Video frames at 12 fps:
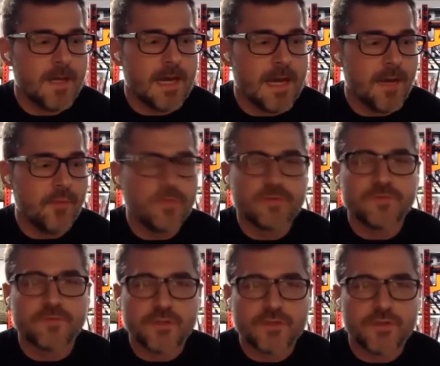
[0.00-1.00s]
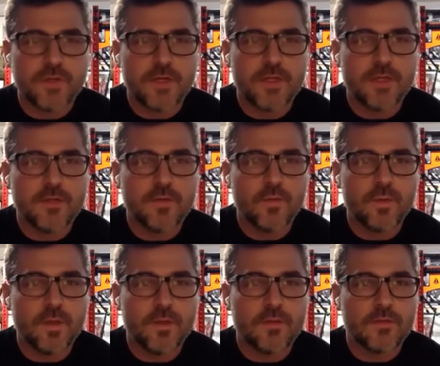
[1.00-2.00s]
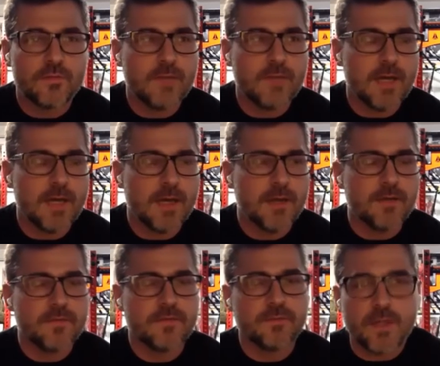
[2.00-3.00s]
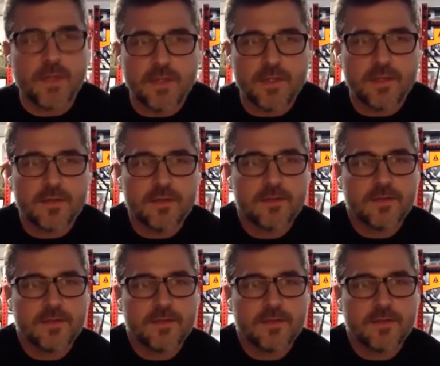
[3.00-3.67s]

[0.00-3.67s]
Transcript: I was frustrated with my Spud Inc.